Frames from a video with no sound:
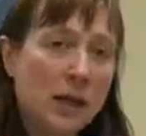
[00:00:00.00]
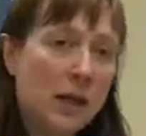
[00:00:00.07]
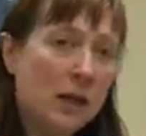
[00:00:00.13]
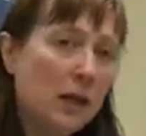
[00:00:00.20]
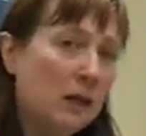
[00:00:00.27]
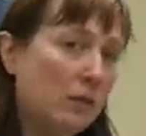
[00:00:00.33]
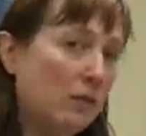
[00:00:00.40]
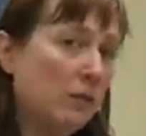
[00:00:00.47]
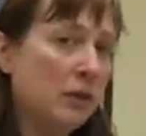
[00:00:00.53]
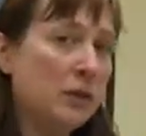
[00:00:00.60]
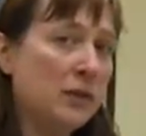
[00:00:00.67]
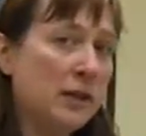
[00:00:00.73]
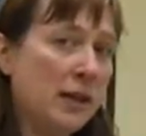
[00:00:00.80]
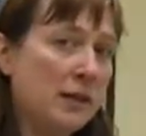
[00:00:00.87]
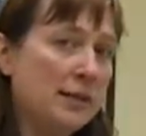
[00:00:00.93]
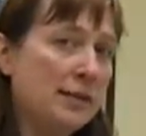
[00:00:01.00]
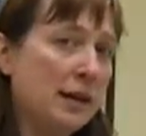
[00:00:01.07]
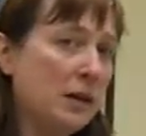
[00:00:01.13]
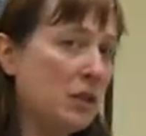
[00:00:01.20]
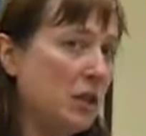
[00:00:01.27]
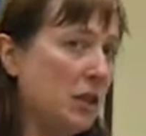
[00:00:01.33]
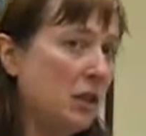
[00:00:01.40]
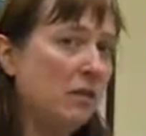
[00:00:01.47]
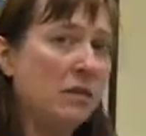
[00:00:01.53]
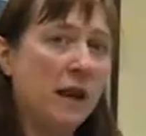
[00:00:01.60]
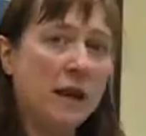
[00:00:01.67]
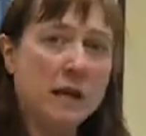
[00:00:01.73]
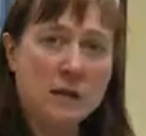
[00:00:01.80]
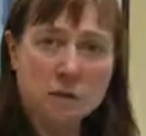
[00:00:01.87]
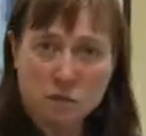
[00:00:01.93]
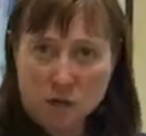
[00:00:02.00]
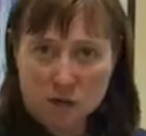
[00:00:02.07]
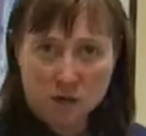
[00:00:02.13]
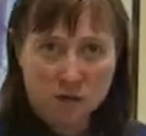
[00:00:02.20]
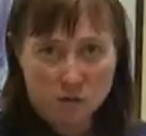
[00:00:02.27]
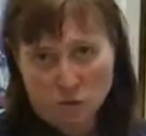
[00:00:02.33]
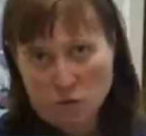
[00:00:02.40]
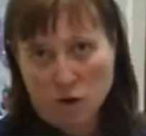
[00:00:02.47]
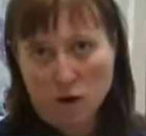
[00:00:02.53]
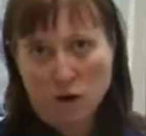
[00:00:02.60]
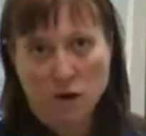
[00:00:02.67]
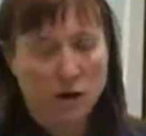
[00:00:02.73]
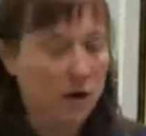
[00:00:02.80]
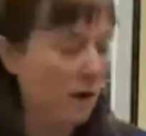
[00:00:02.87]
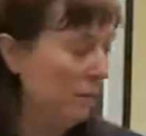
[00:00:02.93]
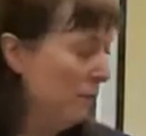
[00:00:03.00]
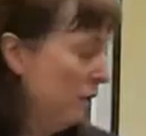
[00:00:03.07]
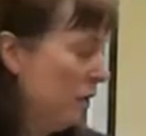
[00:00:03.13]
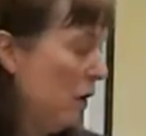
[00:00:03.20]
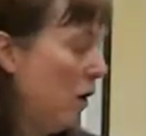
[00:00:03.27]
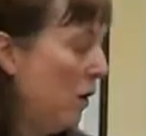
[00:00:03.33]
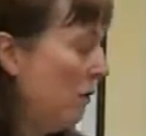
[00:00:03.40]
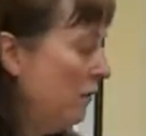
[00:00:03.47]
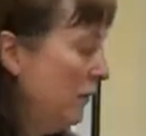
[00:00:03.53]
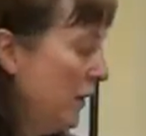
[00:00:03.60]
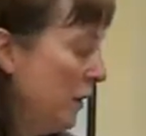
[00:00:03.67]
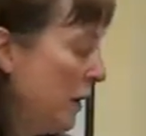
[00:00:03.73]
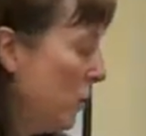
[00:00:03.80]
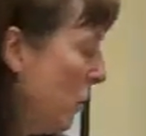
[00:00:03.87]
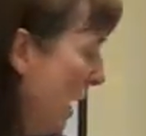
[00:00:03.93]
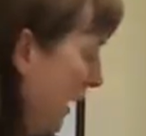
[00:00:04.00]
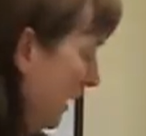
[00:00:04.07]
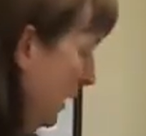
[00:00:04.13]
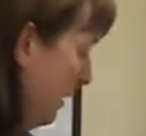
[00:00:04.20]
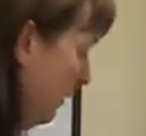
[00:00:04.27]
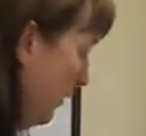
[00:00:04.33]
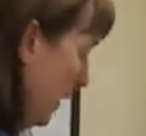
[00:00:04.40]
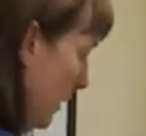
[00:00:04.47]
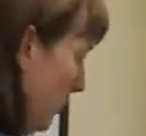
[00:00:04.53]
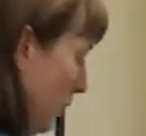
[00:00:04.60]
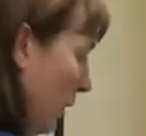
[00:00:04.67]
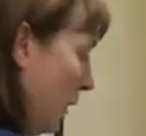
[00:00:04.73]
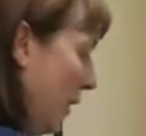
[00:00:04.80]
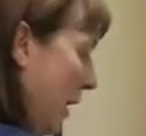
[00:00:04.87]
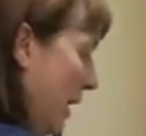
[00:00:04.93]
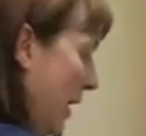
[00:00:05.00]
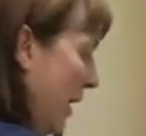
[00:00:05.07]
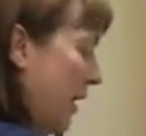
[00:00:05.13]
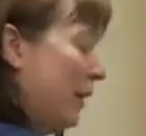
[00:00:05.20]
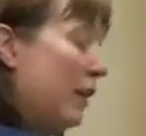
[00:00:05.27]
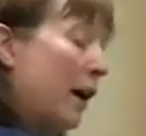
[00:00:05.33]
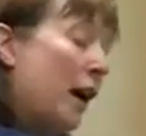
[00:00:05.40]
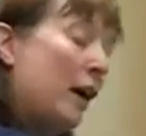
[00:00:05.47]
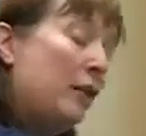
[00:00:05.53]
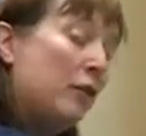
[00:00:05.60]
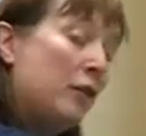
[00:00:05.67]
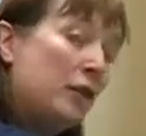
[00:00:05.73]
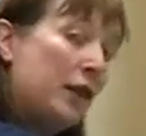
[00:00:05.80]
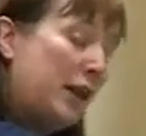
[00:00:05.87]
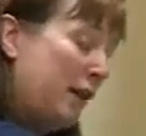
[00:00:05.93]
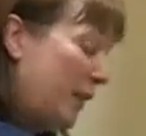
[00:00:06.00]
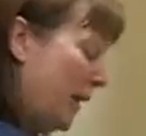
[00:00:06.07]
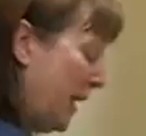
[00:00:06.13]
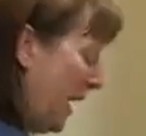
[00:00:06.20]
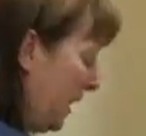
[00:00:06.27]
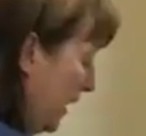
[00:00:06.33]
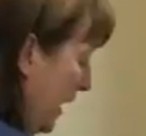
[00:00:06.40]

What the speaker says: get in the first aid section of any drugstore. They're all very widely available. The other thing that I